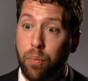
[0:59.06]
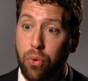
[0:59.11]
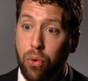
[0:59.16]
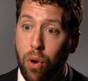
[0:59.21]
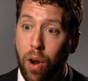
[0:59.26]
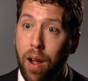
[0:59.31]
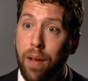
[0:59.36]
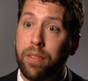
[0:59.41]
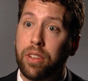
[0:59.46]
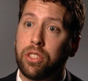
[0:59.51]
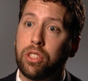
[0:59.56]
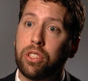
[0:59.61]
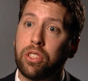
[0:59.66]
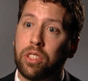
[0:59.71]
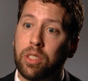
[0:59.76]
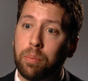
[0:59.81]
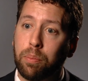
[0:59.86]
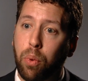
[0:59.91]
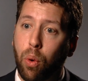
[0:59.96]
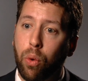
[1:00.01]
Privacy
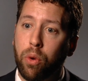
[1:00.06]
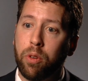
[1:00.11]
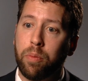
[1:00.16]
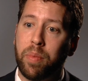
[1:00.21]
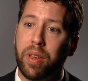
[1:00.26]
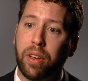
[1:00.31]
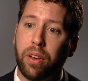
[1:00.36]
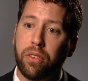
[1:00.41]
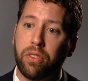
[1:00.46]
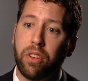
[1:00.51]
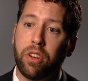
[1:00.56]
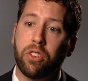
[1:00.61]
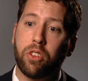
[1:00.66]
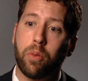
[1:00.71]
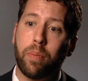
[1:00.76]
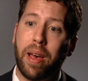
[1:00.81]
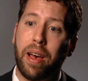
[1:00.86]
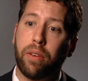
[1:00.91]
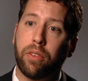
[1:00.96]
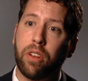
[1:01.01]
is important because it is
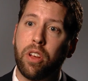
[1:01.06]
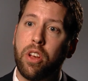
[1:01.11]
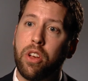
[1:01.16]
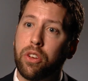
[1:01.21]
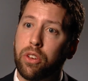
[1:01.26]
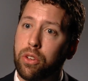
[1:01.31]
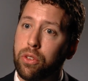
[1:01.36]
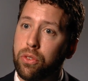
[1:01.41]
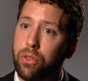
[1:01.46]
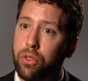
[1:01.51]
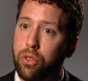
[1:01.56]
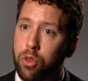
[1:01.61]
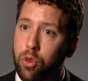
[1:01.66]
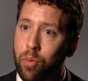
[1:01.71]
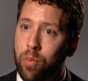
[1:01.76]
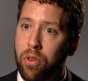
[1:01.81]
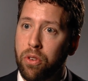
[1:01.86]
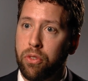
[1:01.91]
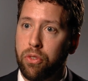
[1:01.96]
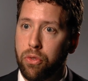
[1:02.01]
about
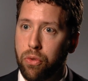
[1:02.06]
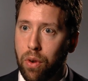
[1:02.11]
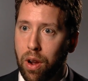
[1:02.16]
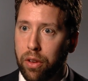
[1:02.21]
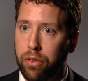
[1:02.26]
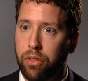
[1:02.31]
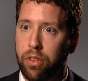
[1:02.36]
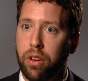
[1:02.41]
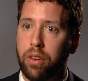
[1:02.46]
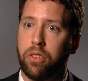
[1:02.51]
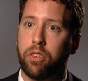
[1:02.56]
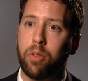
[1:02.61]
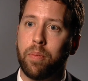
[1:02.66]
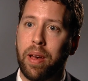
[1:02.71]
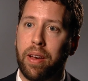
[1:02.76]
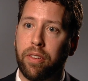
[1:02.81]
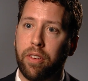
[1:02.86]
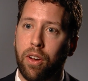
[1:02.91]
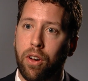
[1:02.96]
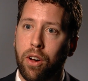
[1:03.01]
consumer trust. It is
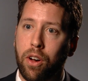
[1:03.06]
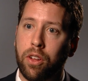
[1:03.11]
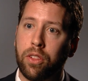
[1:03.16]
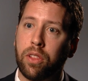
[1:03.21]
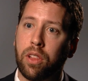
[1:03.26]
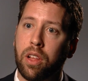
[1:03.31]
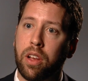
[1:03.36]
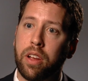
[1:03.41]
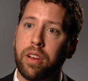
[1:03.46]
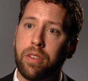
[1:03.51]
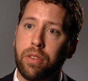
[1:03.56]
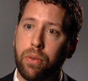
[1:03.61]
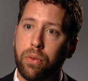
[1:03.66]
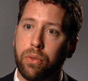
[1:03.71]
about online